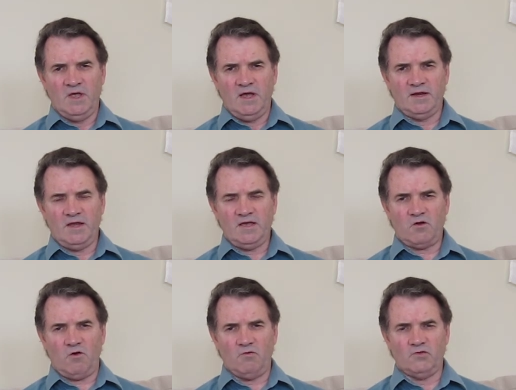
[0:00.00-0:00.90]
and they
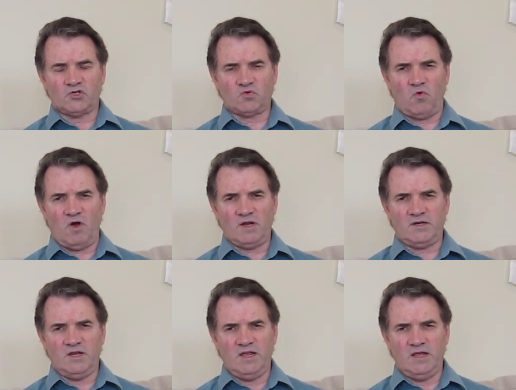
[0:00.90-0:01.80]
called the
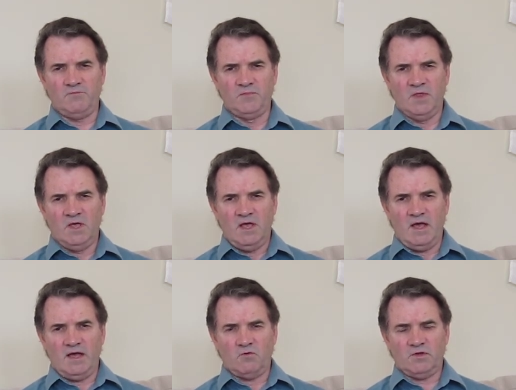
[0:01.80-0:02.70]
SWAT team.
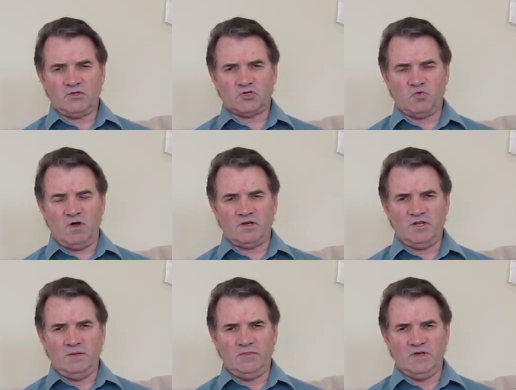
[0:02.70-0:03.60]
And what the SWAT
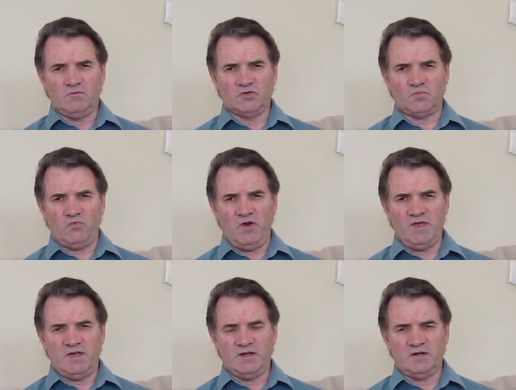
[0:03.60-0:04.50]
team did was
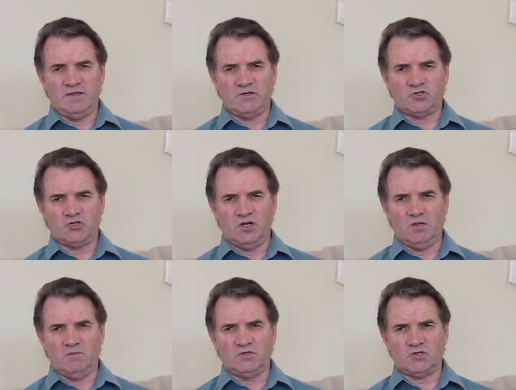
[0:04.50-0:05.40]
break into this
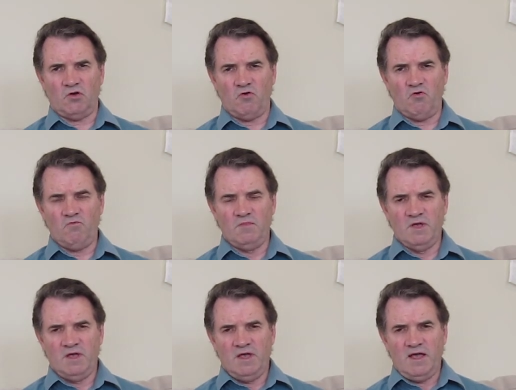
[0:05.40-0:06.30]
gentleman's home,
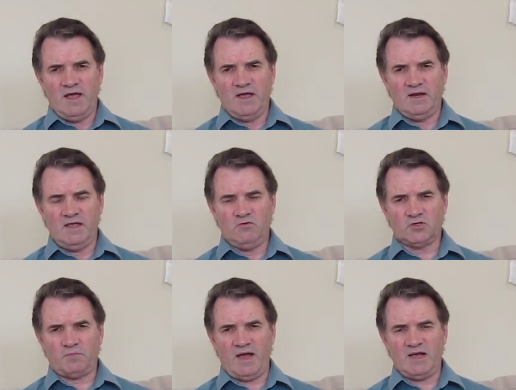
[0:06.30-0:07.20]
and he
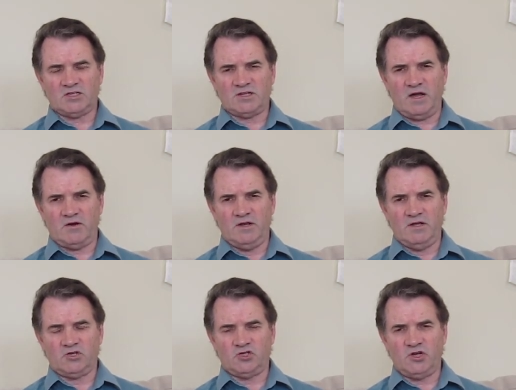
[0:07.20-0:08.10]
was passed out in
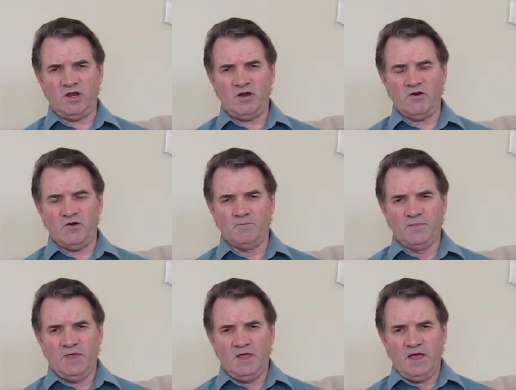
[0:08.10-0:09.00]
a chair,
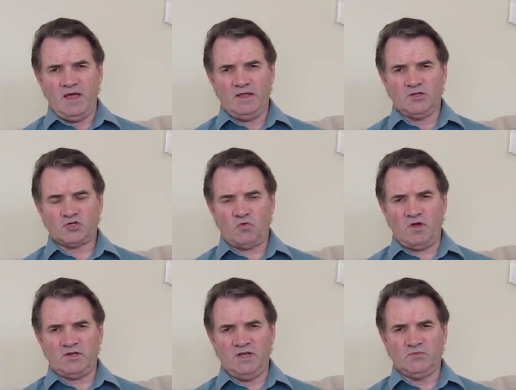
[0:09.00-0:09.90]
and the
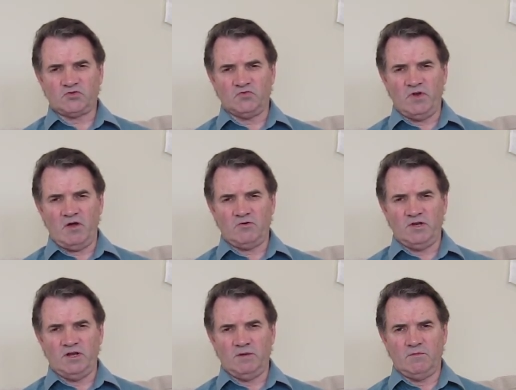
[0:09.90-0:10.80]
SWAT team
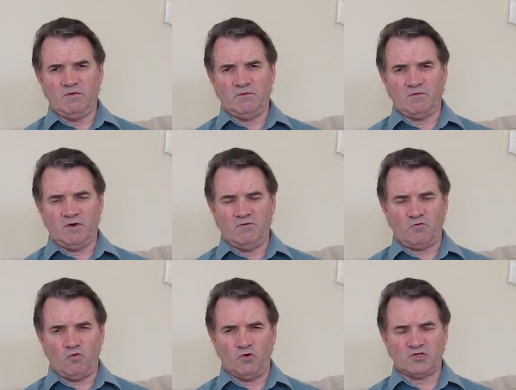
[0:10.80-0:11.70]
surrounded him. Of
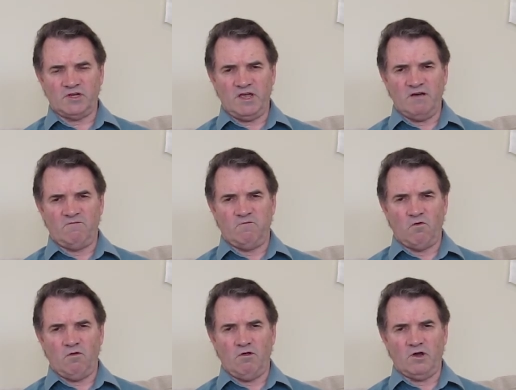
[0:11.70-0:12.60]
course, they have
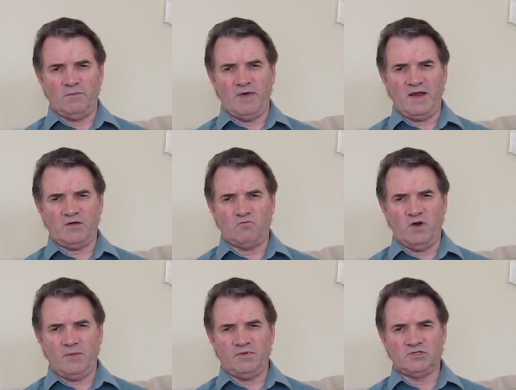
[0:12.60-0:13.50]
full automatic
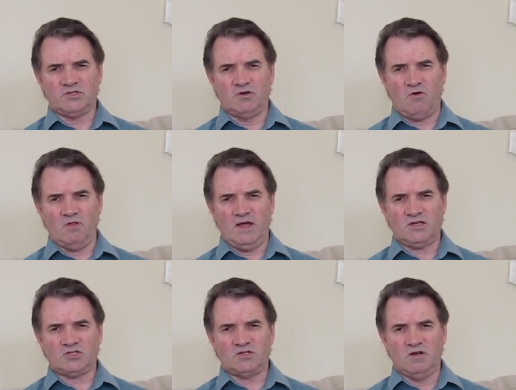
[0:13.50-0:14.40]
weapons and all that
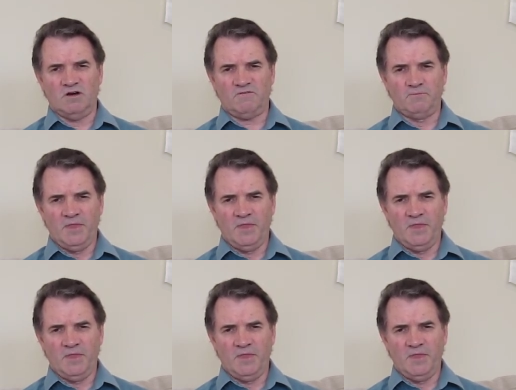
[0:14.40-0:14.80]
stuff.